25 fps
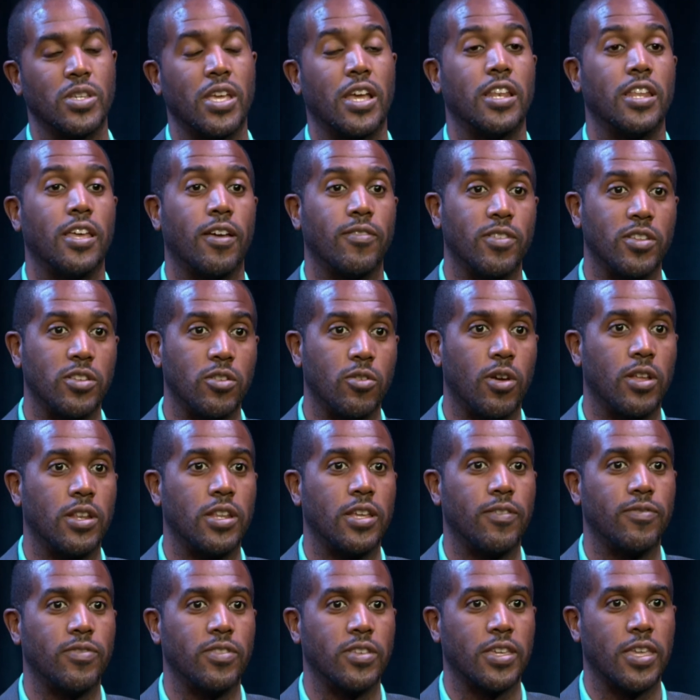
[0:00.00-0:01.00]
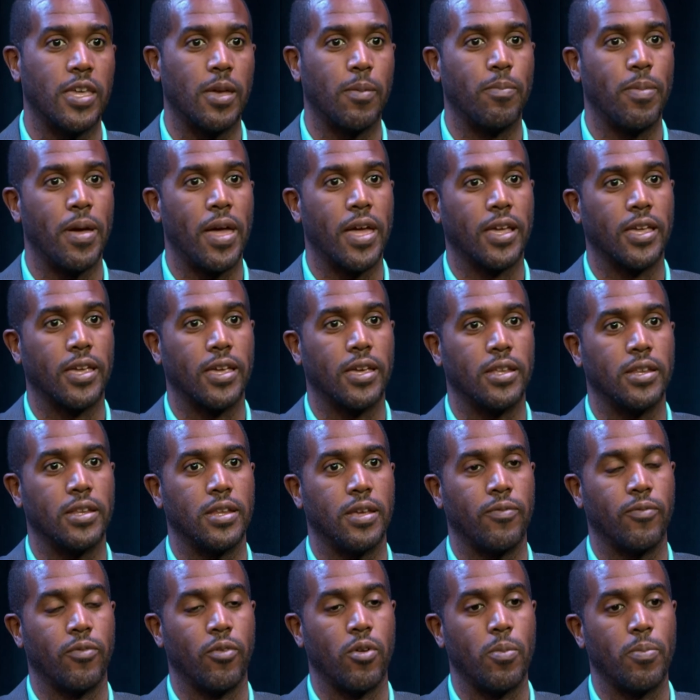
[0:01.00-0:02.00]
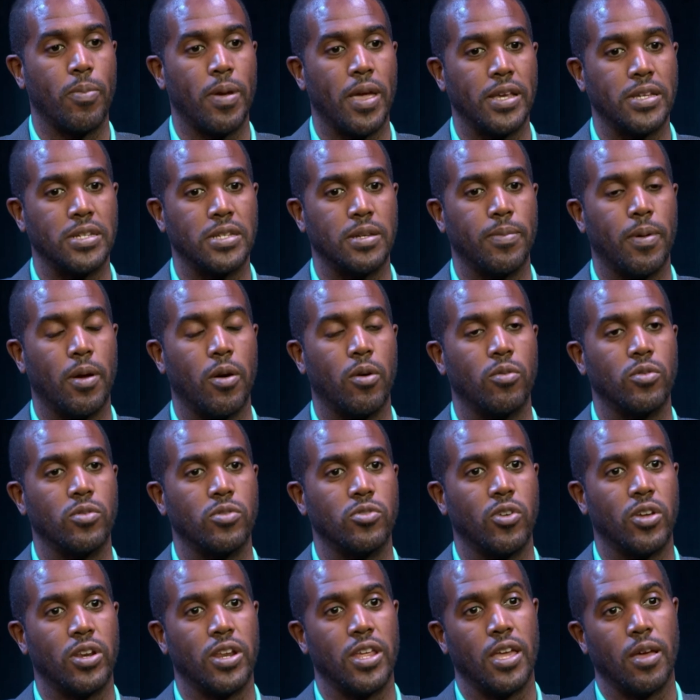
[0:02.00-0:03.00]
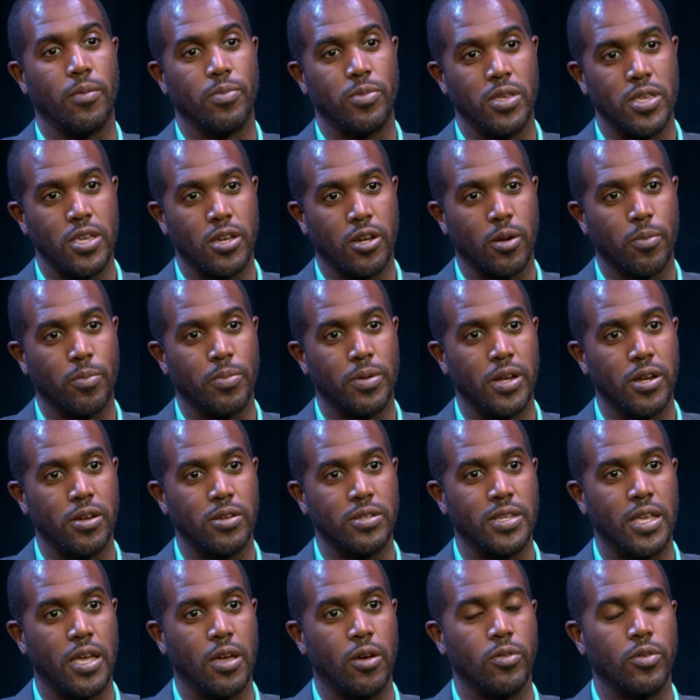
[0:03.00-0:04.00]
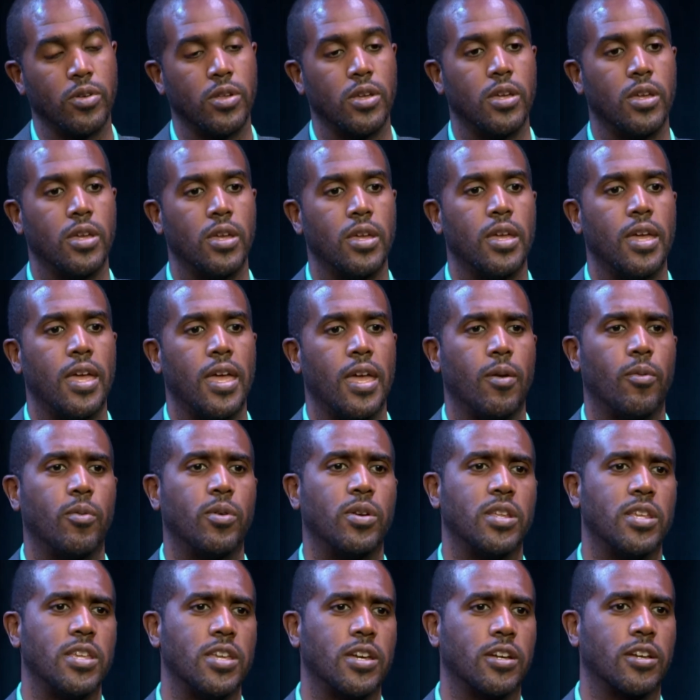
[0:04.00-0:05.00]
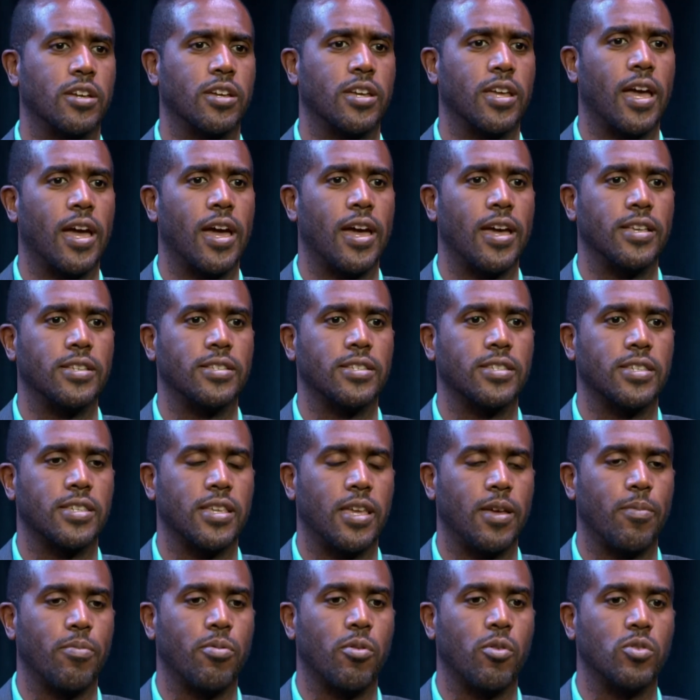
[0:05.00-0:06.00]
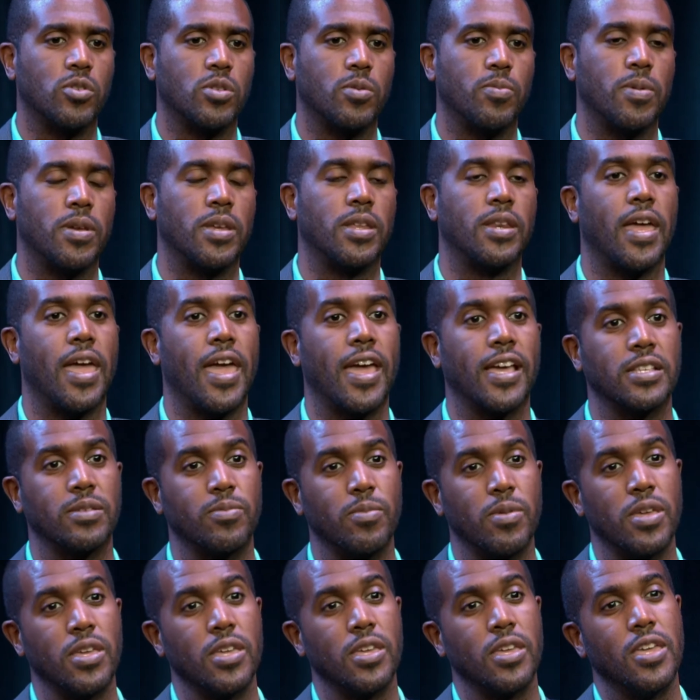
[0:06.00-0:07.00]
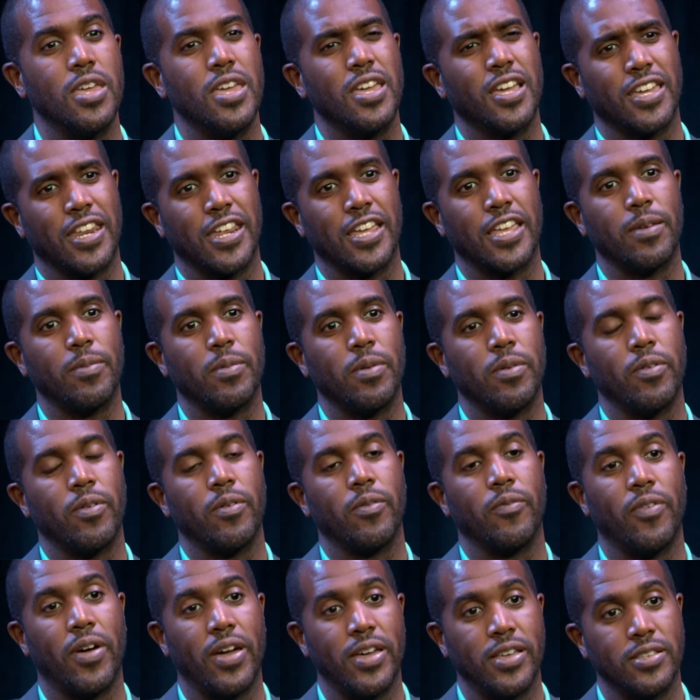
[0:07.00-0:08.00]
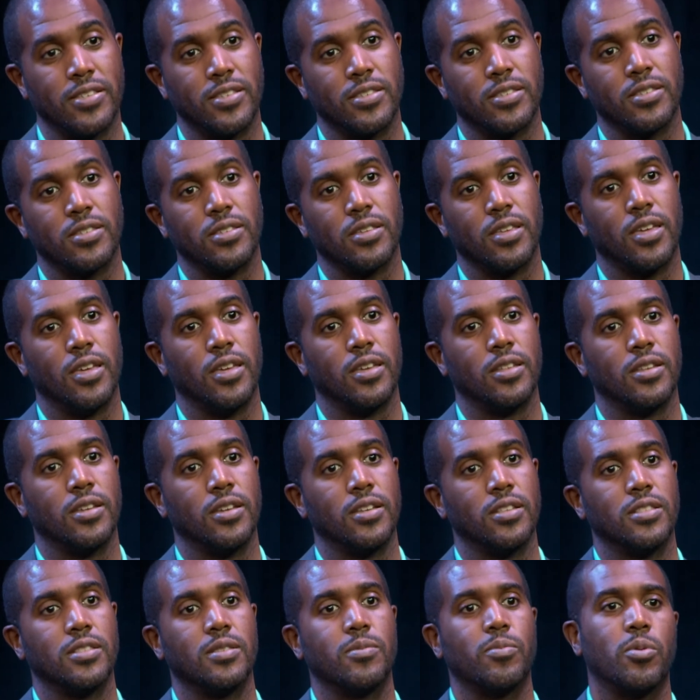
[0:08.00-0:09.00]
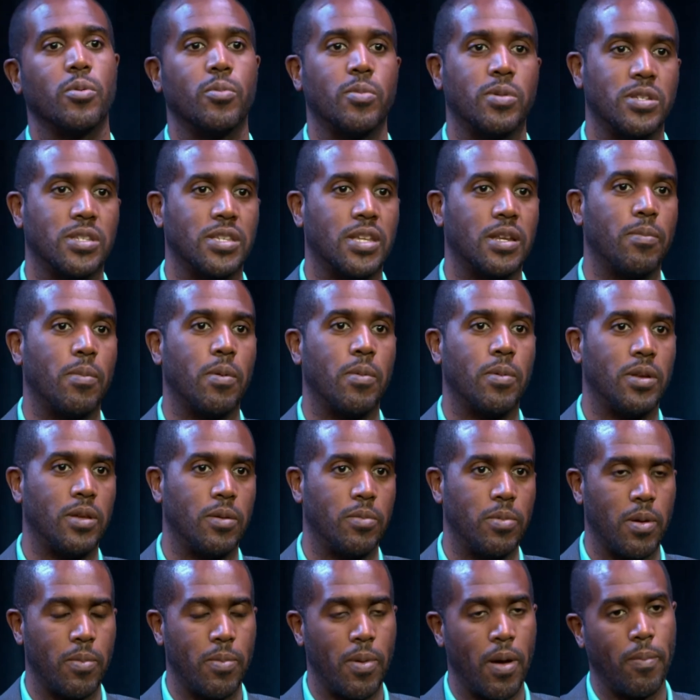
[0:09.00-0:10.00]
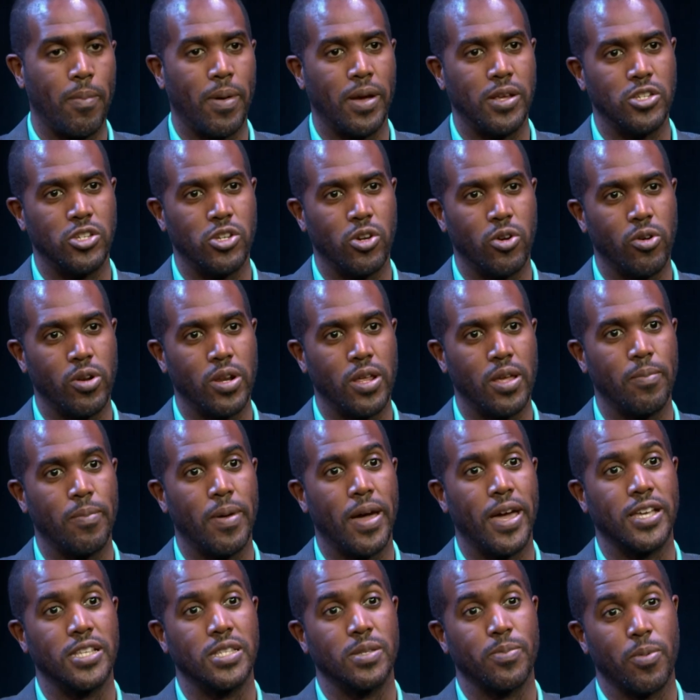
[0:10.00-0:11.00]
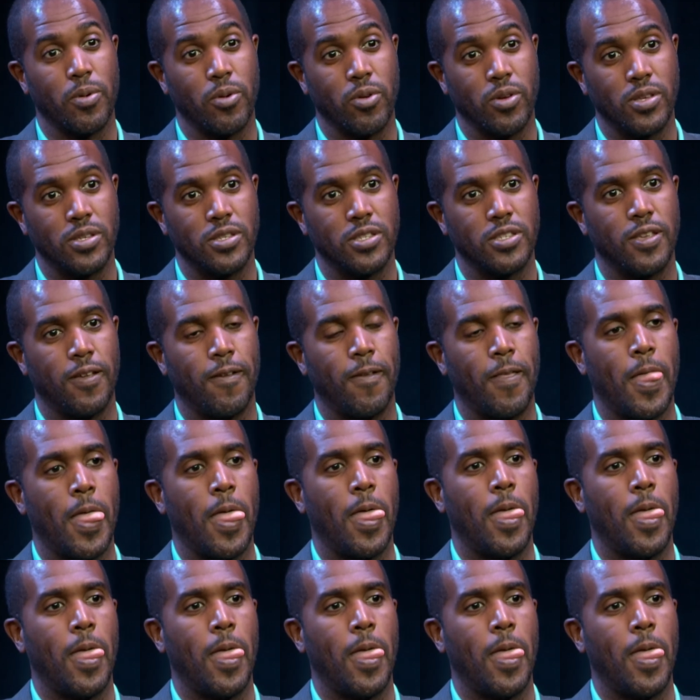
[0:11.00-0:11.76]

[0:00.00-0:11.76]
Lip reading: which I love to do. I love to give back, and I'm very passionate about trying to help the younger players out. And one of the younger guys approached me and asked me, can I give him advice? And pretty much tell him a little bit about my journey and my experience.